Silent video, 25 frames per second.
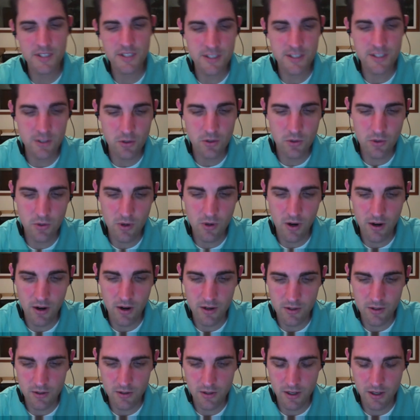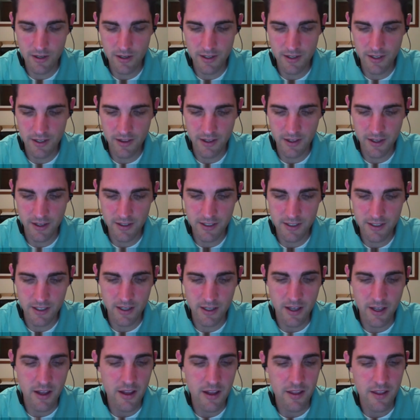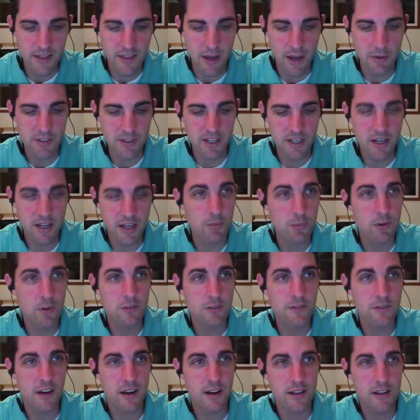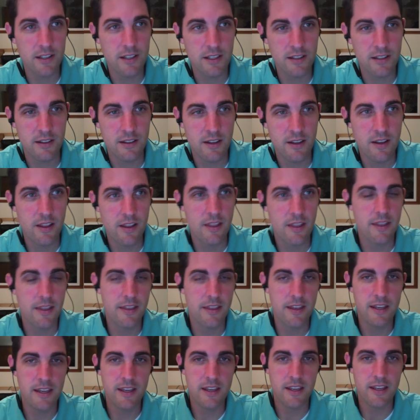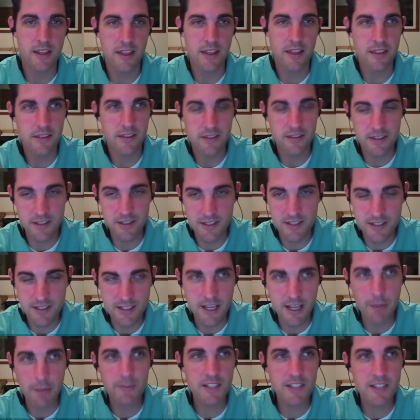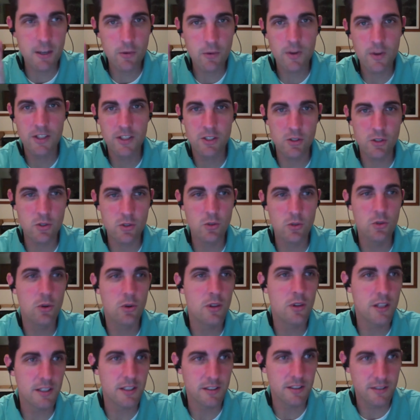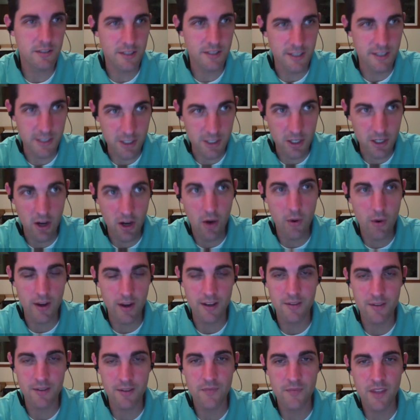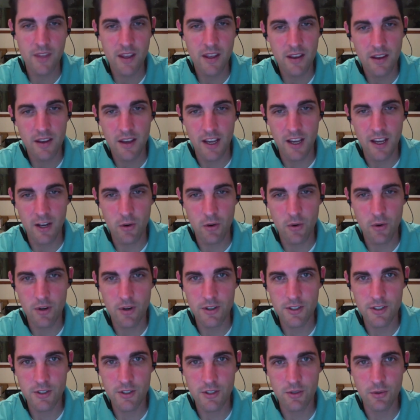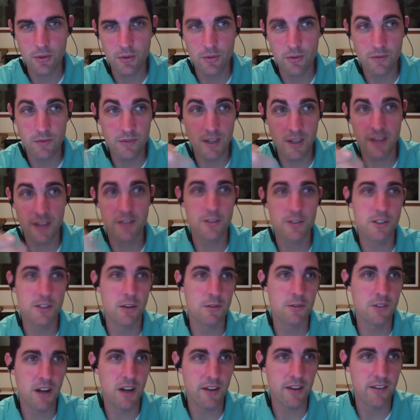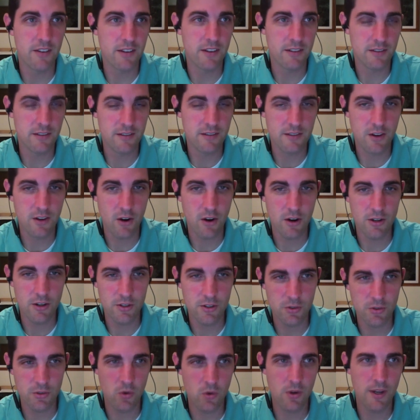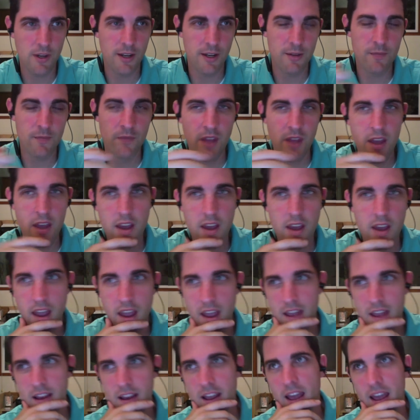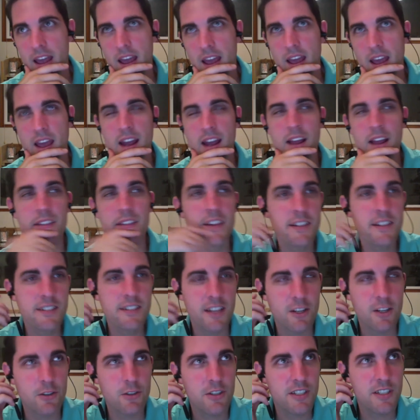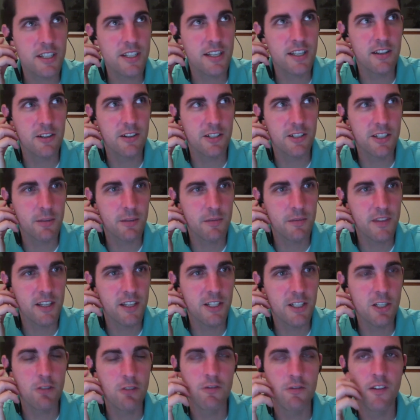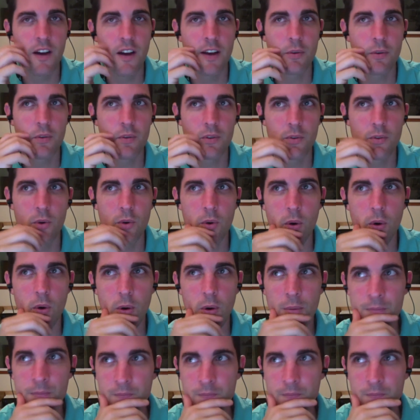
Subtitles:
cool article on The Atlantic that was kind of profiling the depths at which Google is going in order to get their self-driving cars working. Cool. And I think it's interesting. There's some things you find with Google